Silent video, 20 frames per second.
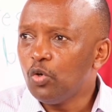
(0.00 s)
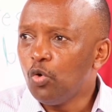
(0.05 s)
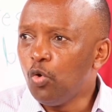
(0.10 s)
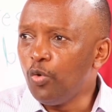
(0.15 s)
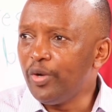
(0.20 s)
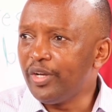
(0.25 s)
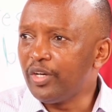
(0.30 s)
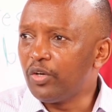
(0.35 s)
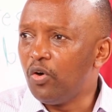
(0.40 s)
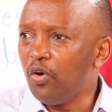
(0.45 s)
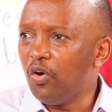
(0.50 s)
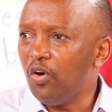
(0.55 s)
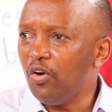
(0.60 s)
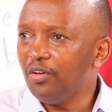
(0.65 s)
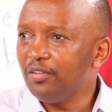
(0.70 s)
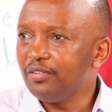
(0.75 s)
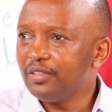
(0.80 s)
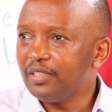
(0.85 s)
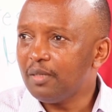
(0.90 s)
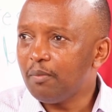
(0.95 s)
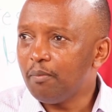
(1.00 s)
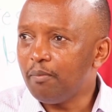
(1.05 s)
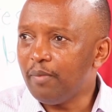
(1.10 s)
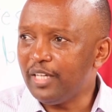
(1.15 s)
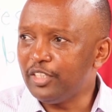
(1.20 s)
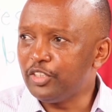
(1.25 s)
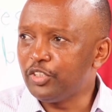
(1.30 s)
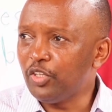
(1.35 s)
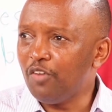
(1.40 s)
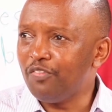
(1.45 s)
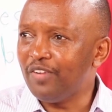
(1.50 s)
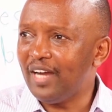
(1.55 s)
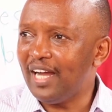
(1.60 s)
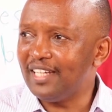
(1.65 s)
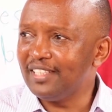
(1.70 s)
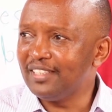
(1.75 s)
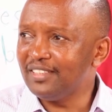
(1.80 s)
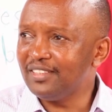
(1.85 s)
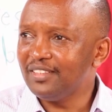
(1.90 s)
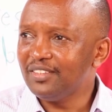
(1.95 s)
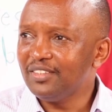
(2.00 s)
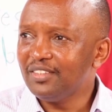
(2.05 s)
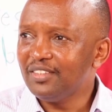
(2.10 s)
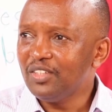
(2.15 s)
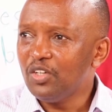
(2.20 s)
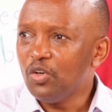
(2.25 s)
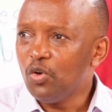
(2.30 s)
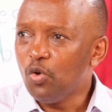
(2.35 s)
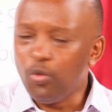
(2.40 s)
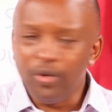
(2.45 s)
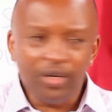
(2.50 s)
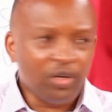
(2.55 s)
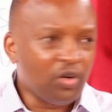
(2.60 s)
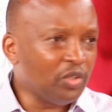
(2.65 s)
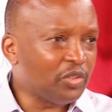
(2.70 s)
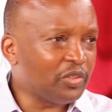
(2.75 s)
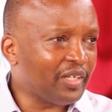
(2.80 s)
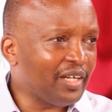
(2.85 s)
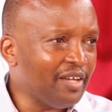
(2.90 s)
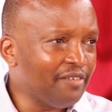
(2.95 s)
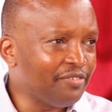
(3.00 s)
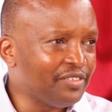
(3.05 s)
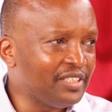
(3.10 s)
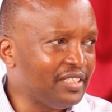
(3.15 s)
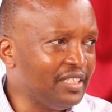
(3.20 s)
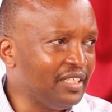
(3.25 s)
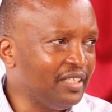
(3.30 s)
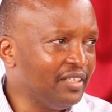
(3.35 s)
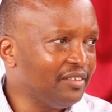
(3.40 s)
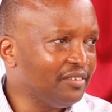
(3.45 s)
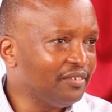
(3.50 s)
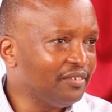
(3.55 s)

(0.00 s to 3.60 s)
Who will go? By show of hands, who will go to KFC?